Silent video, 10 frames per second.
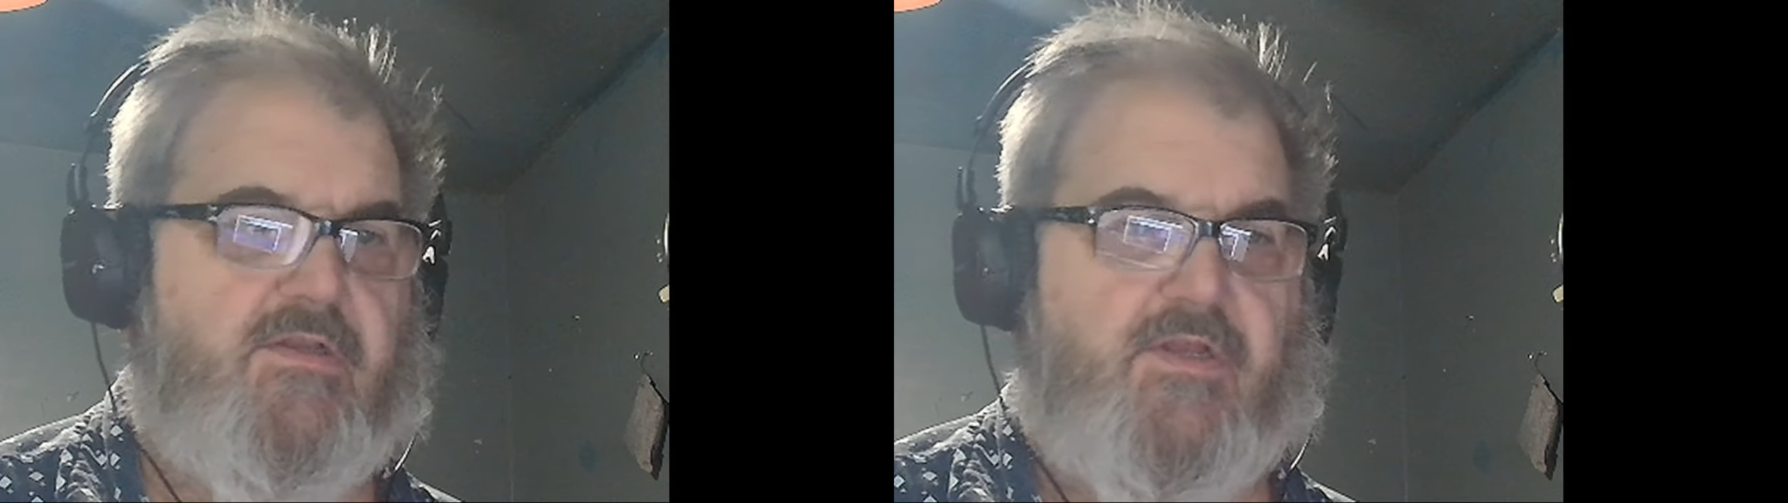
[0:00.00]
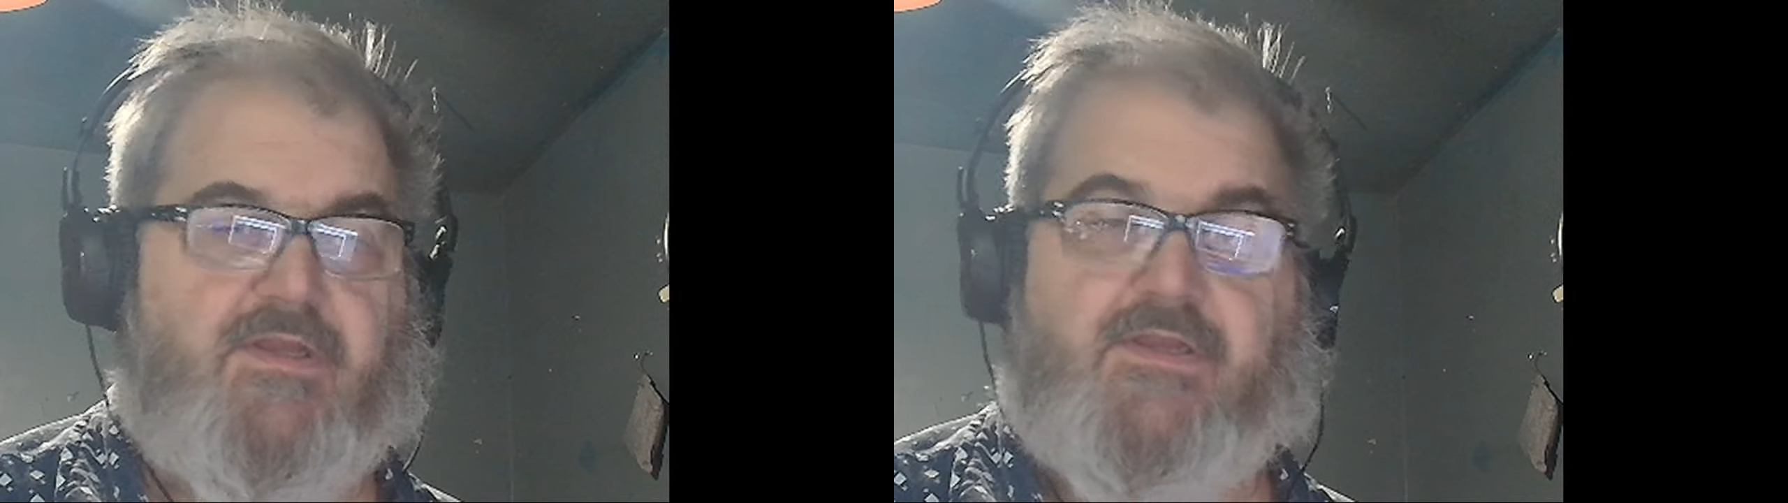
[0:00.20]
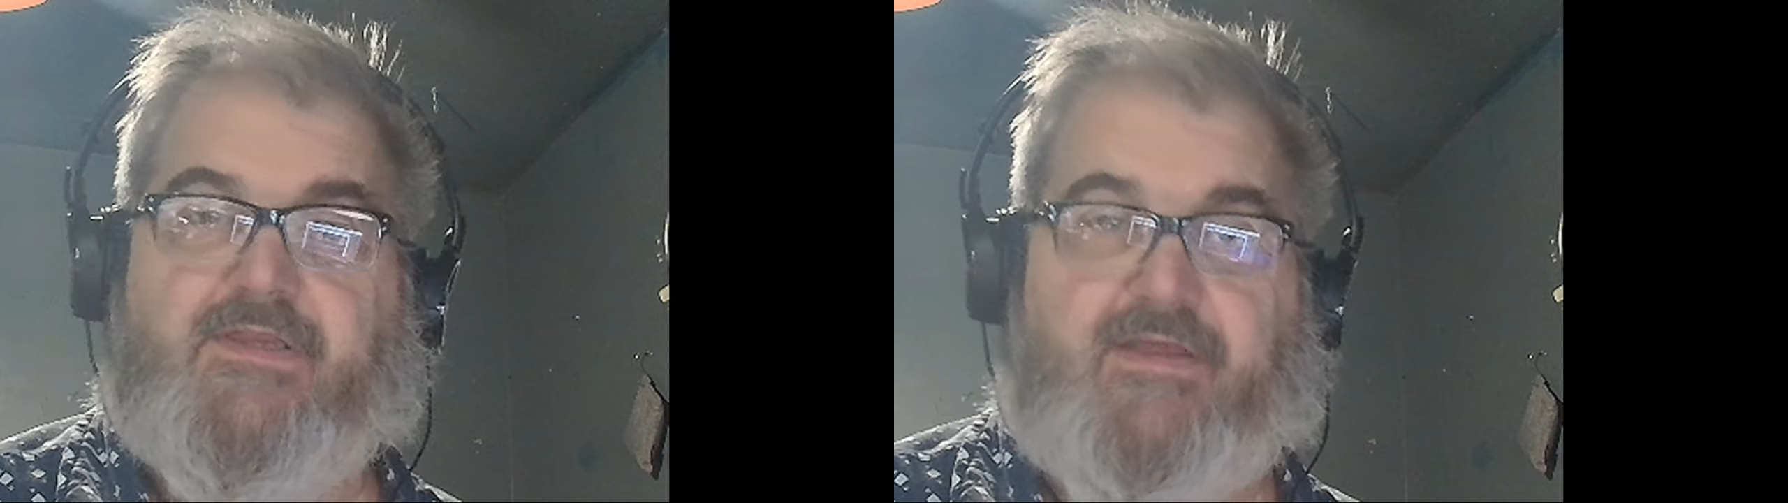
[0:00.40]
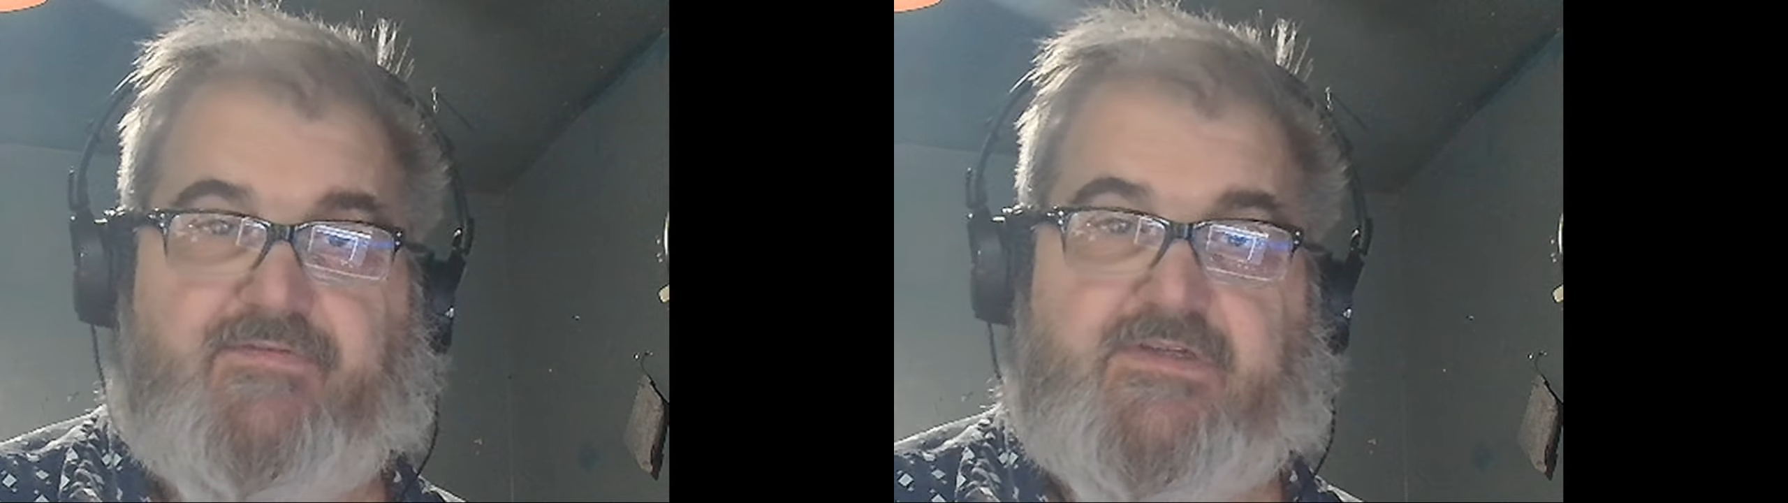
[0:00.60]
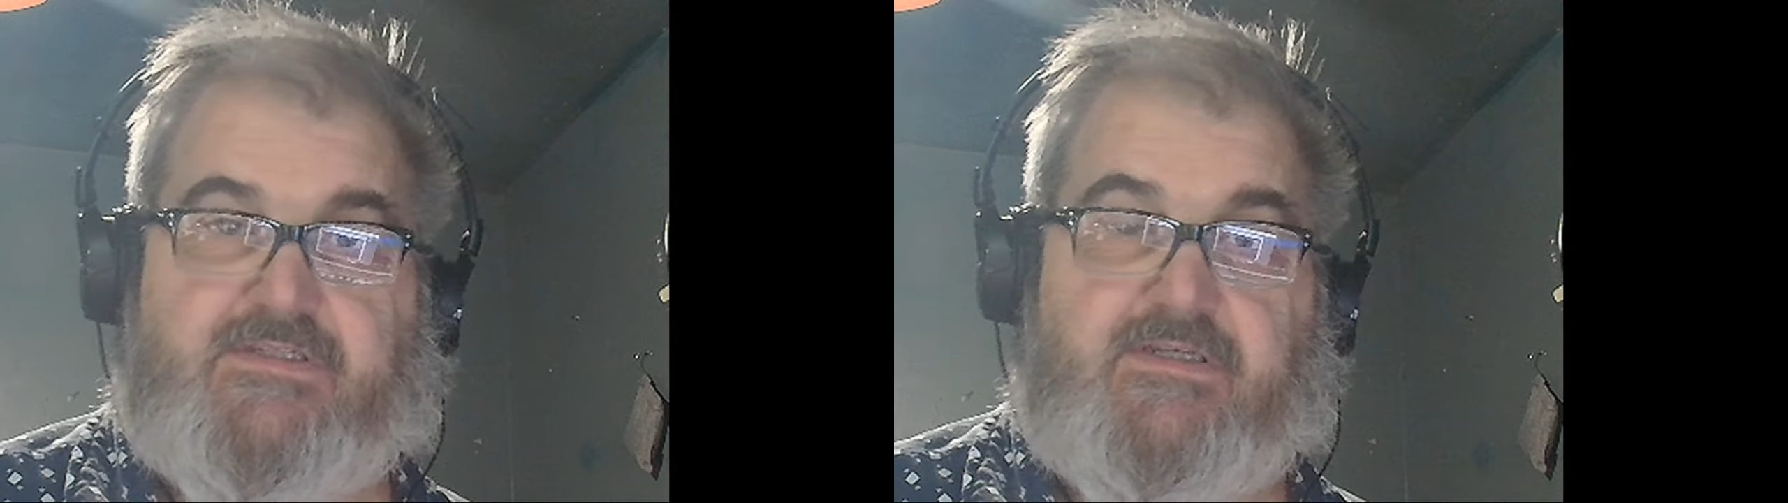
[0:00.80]
little
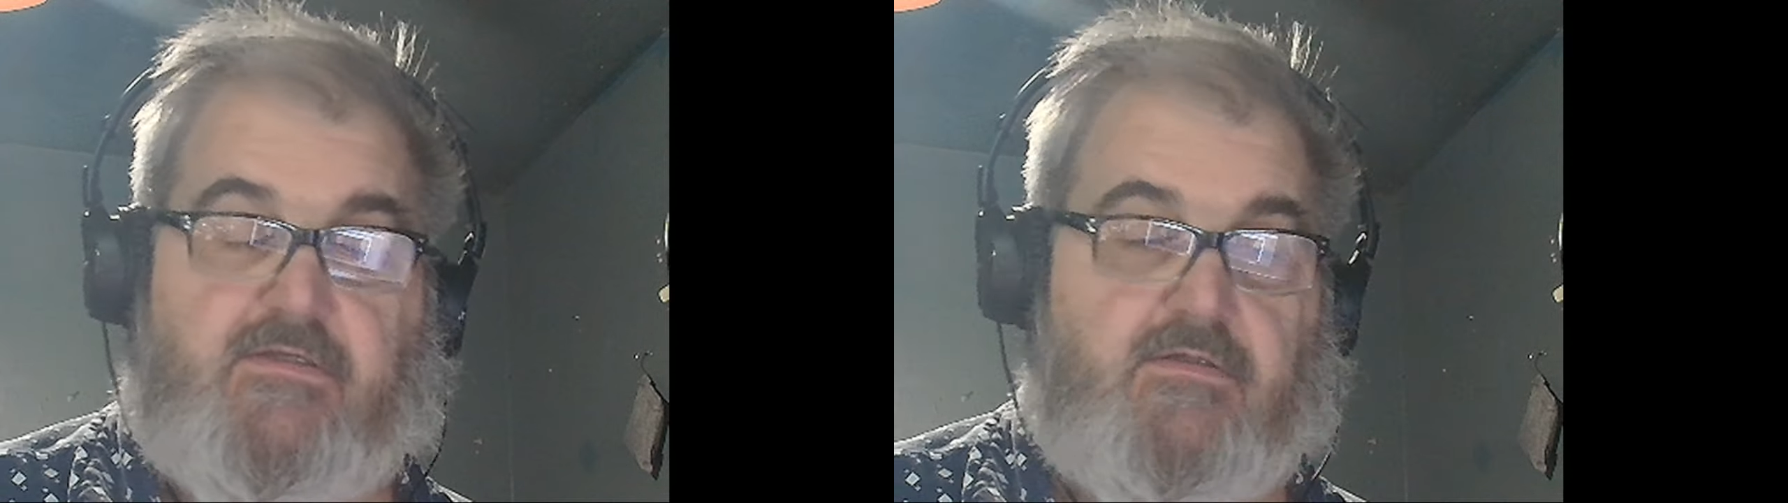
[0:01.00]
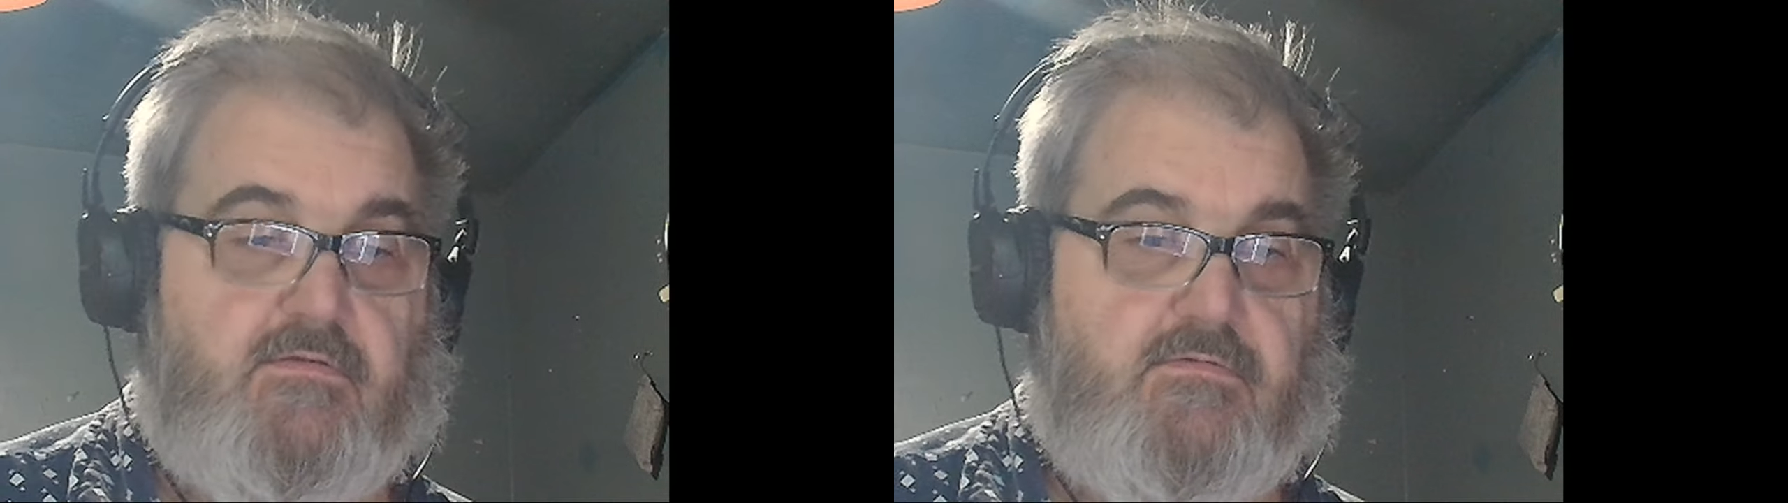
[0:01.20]
levity